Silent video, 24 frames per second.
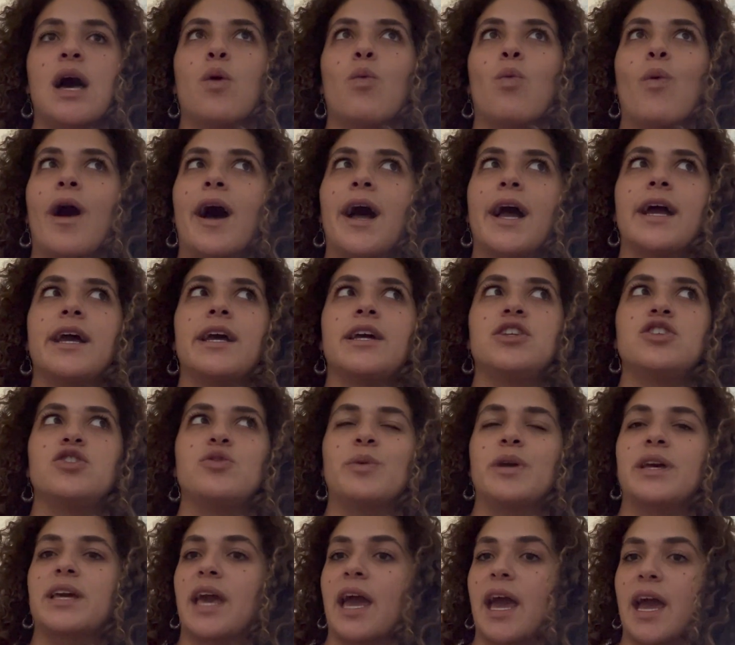Why do
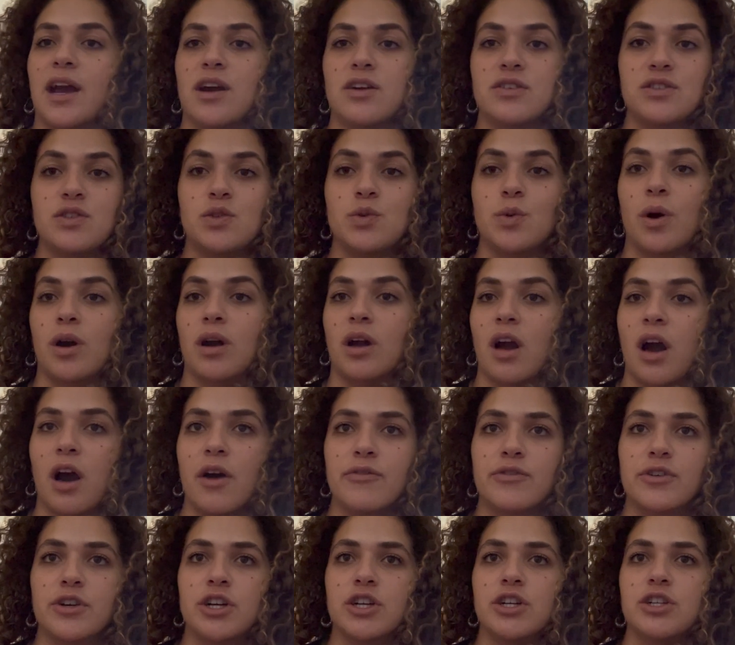we care to
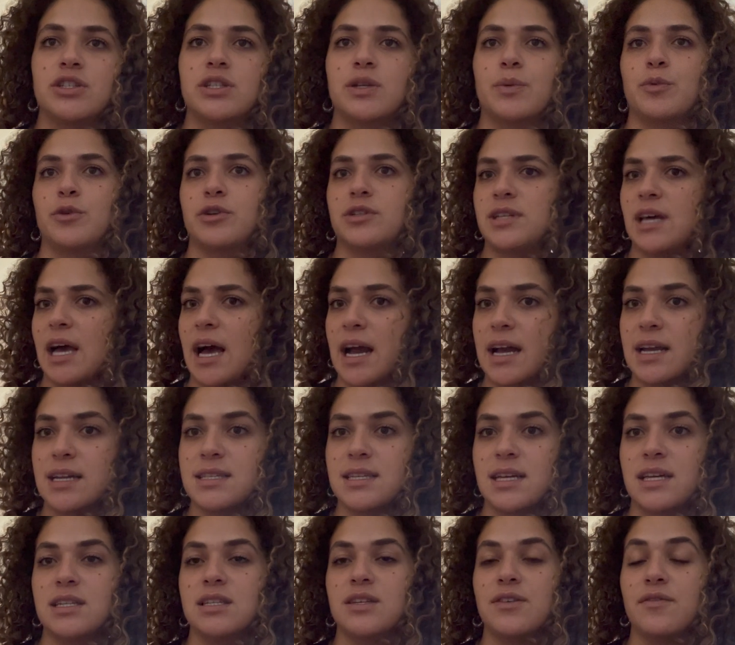uncover, to protect,
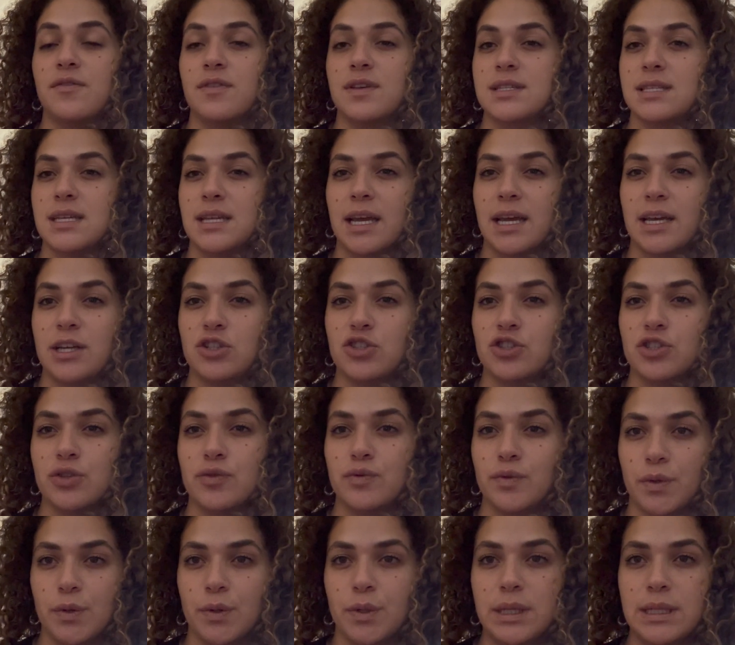and to visit ancient
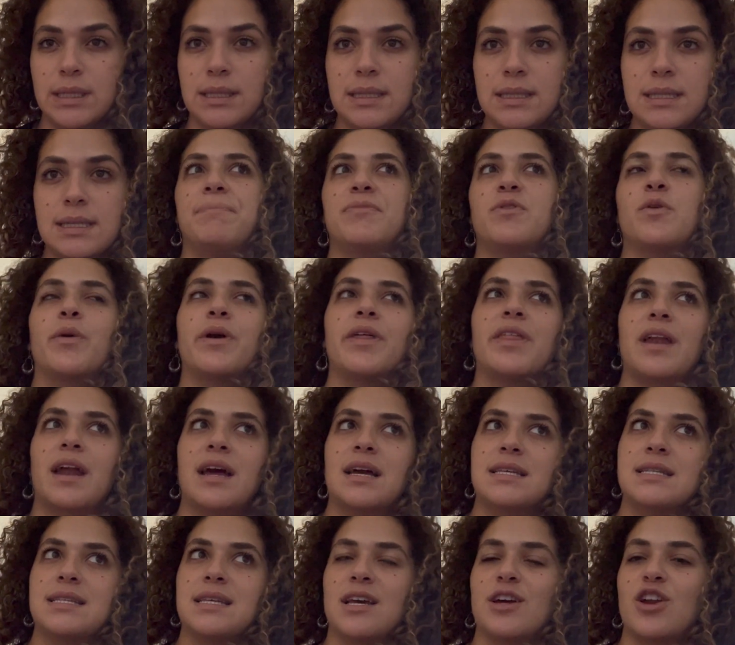ruins? The way that I
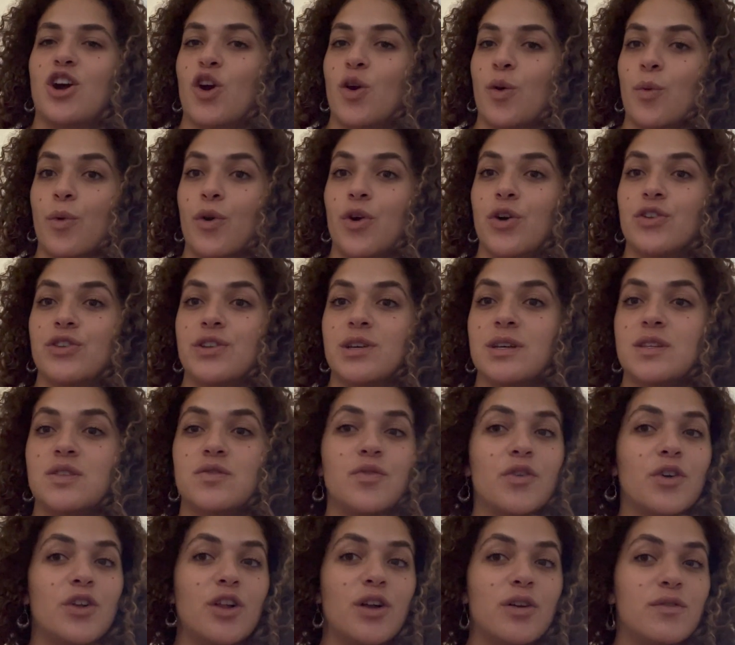see it, our world is
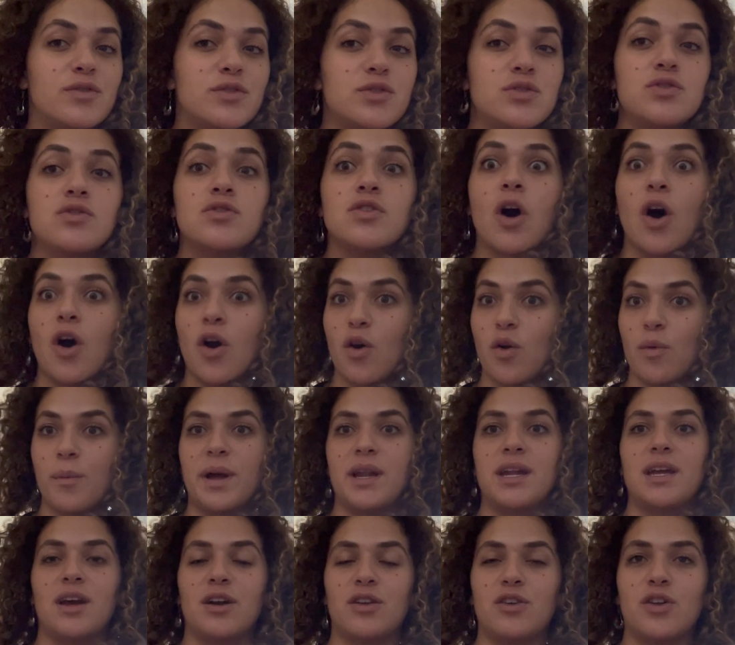full of so
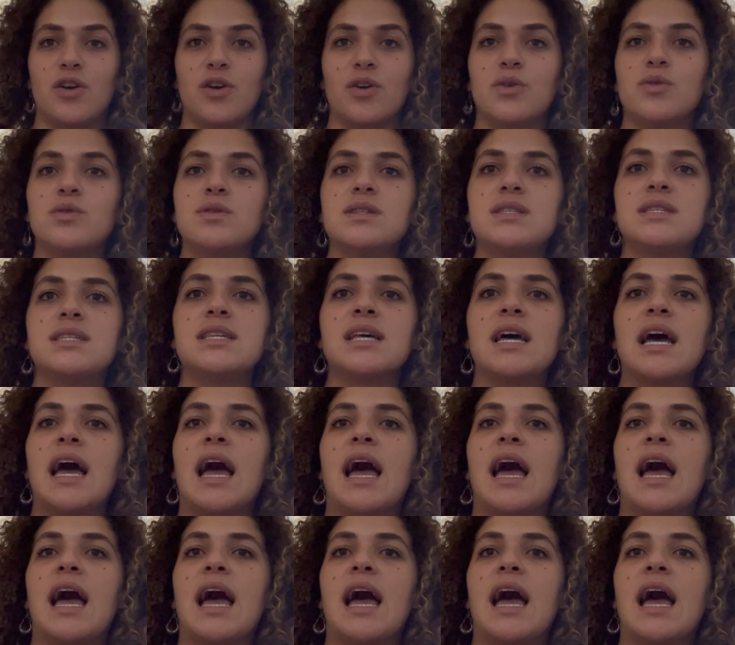many unknowns.